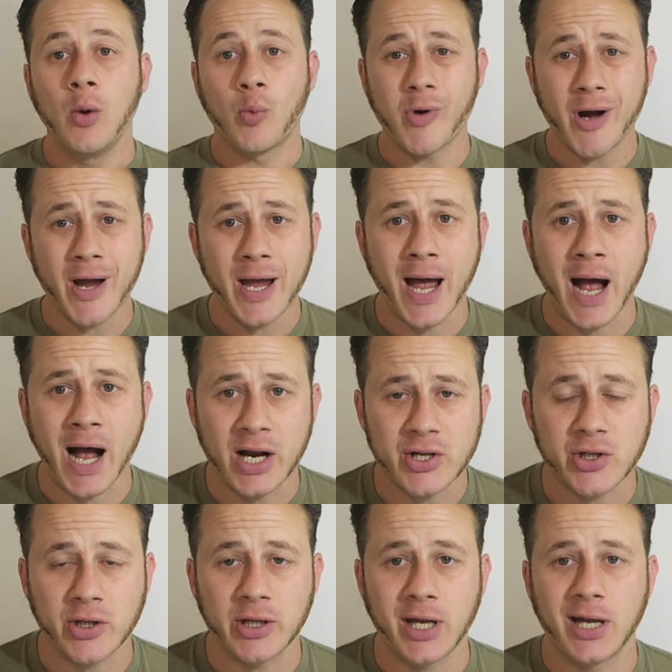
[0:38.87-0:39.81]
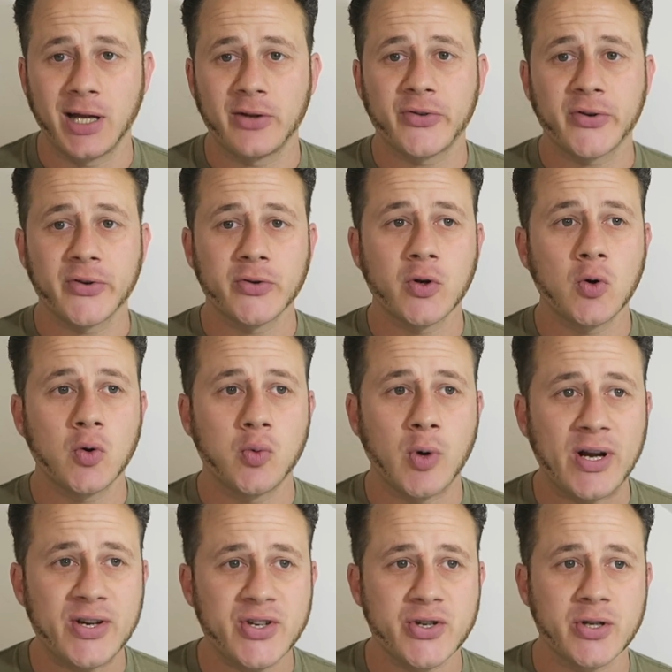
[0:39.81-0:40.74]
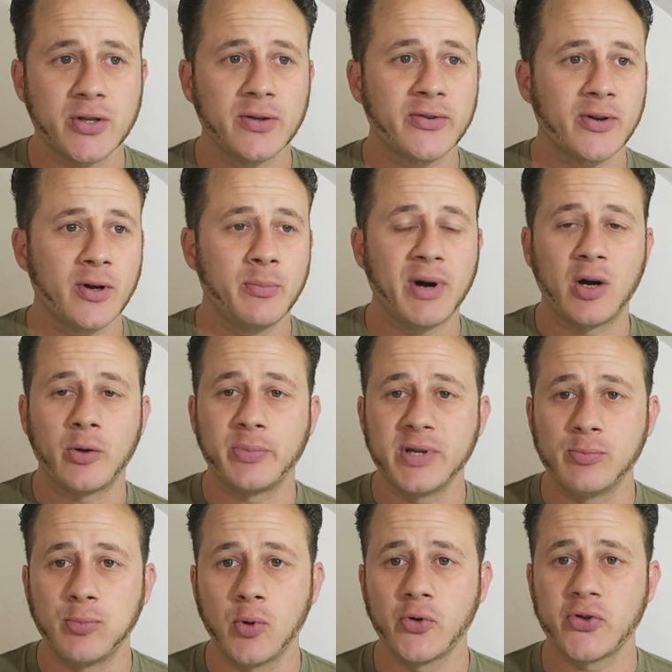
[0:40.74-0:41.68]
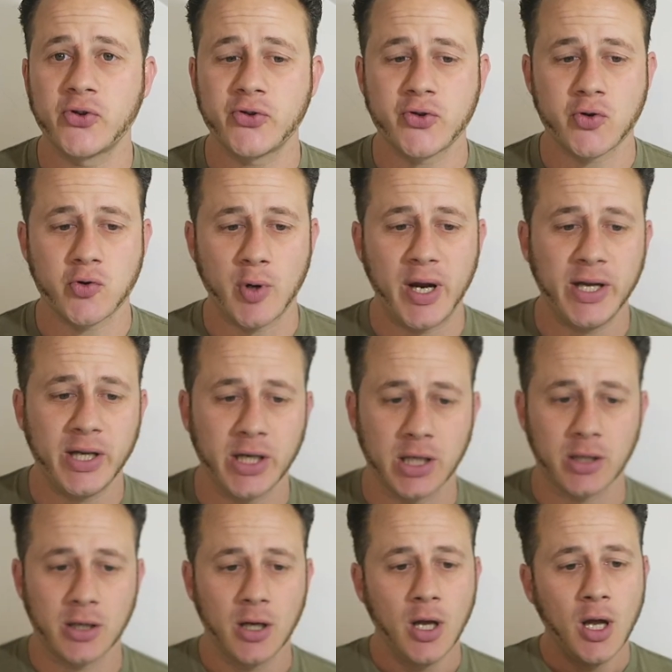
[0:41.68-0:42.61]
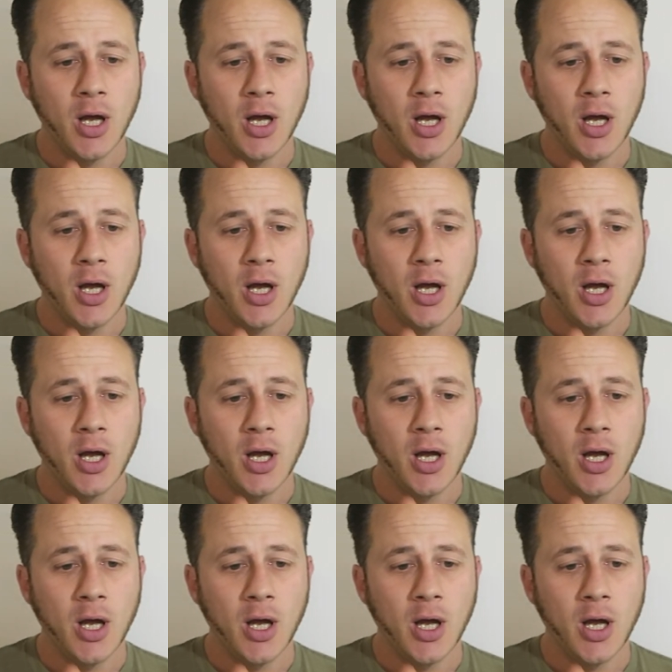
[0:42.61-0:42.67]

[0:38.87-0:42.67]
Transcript: where I actually answered questions about people's training.